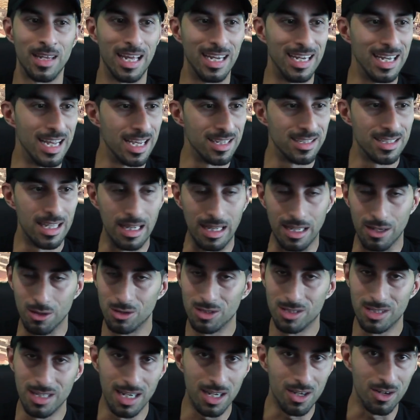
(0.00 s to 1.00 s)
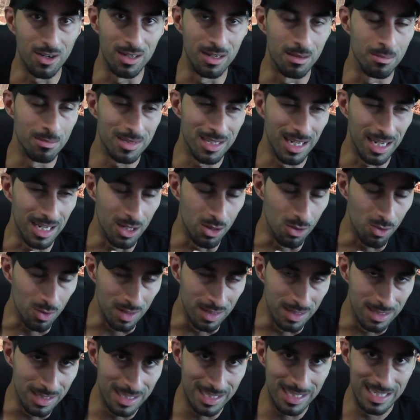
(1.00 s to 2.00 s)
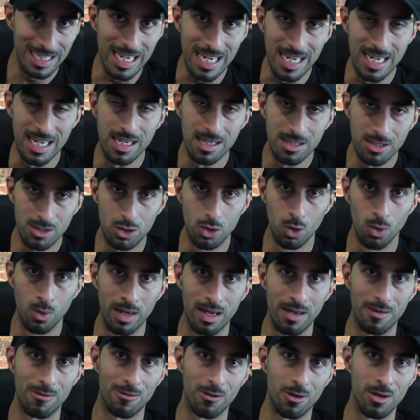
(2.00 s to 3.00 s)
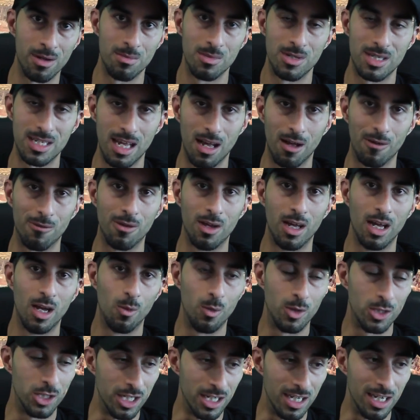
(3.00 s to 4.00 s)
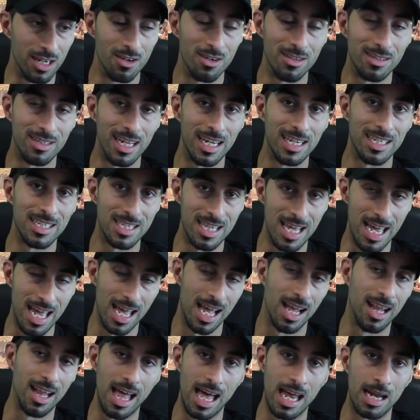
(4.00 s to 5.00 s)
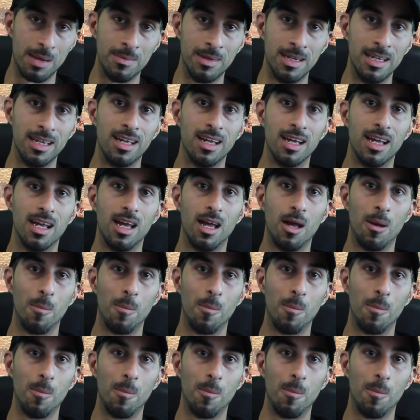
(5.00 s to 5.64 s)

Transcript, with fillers: And he has that little snicker in him. It's like, you can see he's doing it for himself, which irritates the hell out of me,